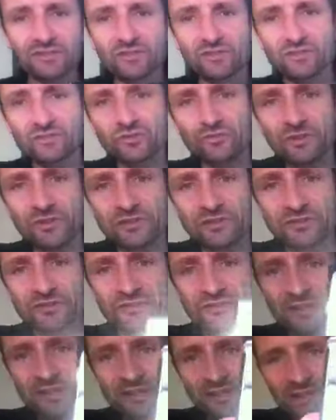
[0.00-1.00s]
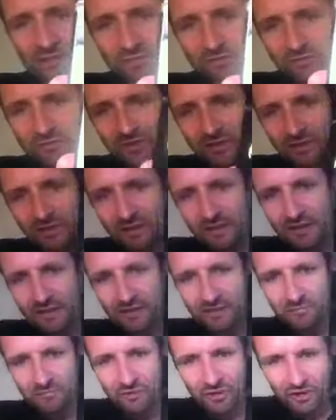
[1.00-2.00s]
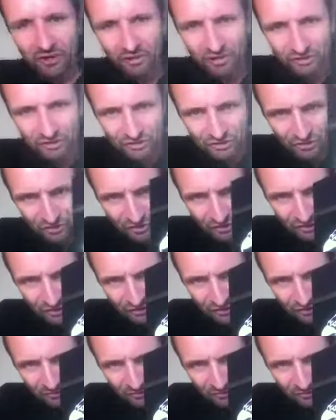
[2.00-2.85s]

Not sure if you can see that with the um, light shining